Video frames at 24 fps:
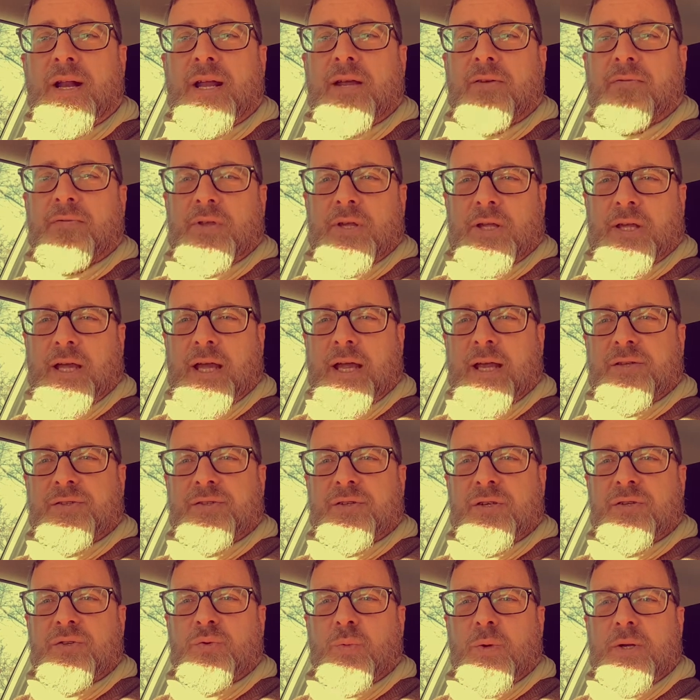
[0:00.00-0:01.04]
of the
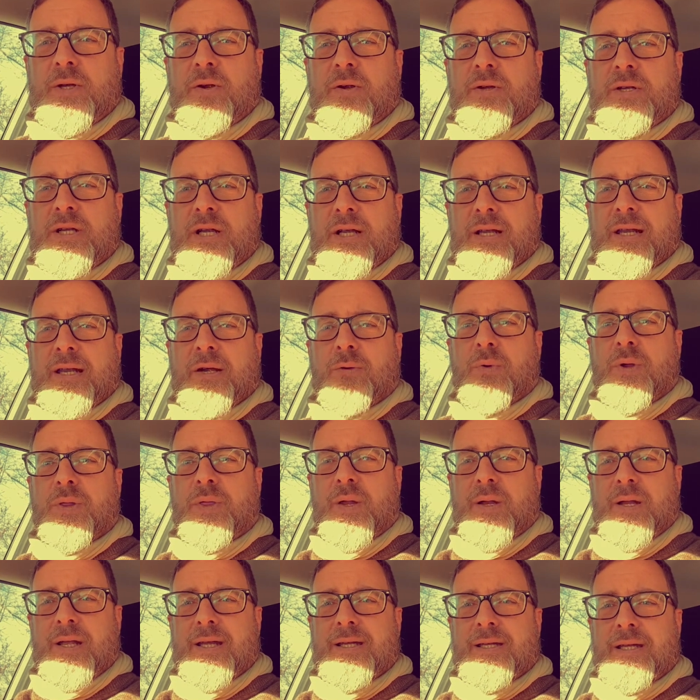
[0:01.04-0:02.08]
cases when you're dealing with
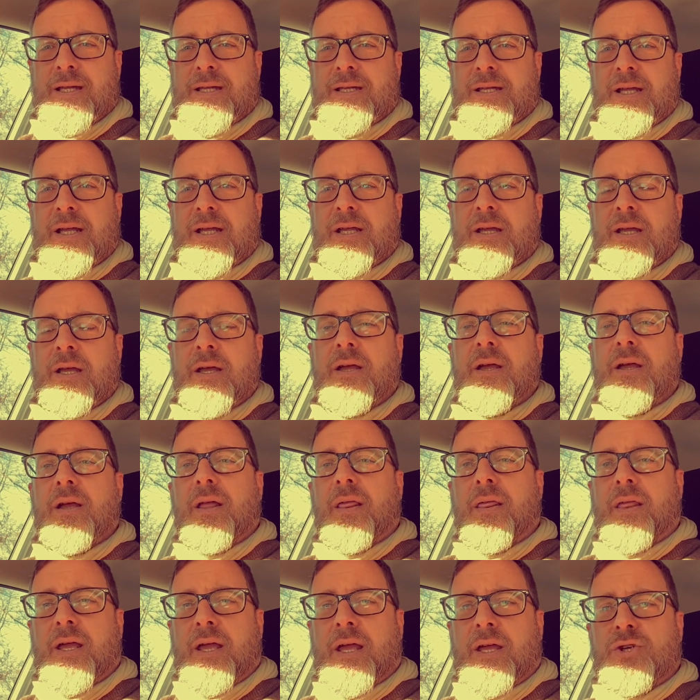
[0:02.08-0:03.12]
an entity,
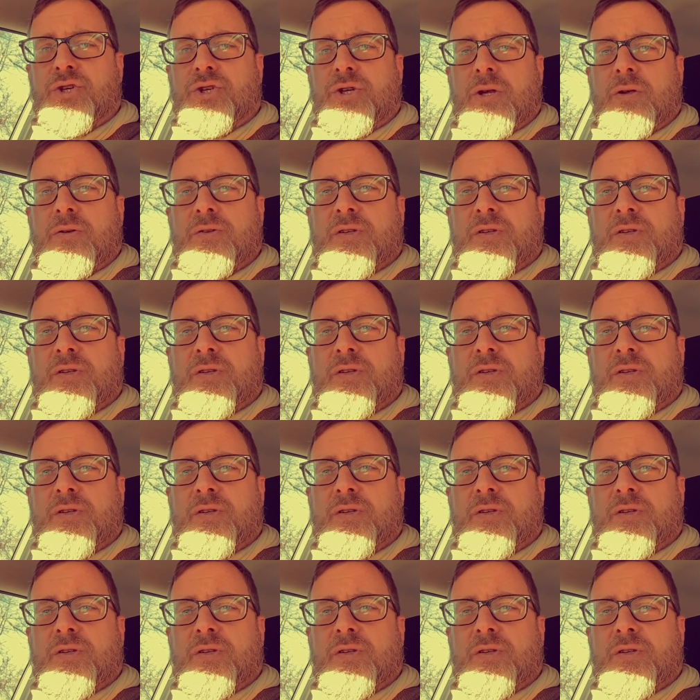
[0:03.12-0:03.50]
the issues